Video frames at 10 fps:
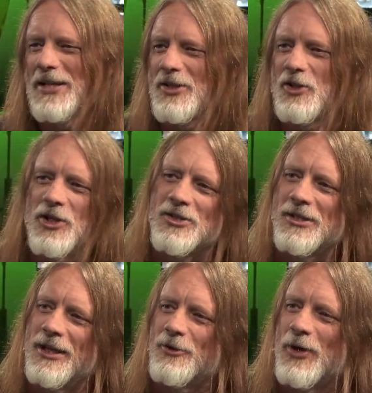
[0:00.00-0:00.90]
messages
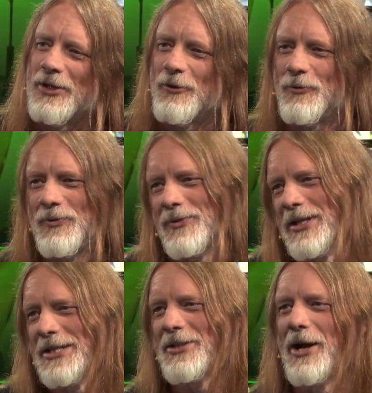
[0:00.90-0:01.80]
and they try to
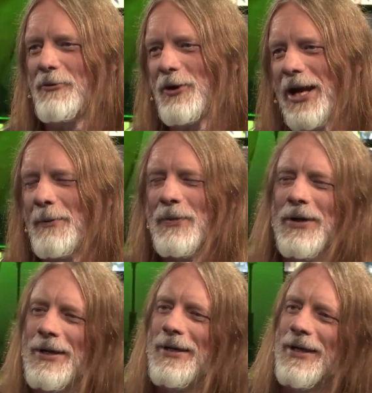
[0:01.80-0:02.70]
decipher them
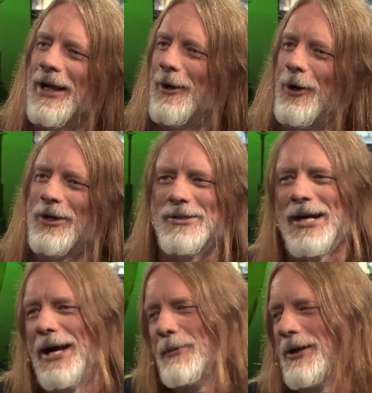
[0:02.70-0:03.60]
all the
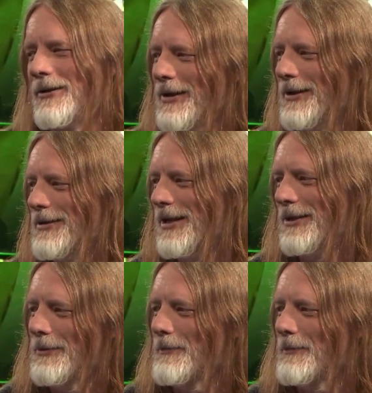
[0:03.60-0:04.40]
time. And it's like,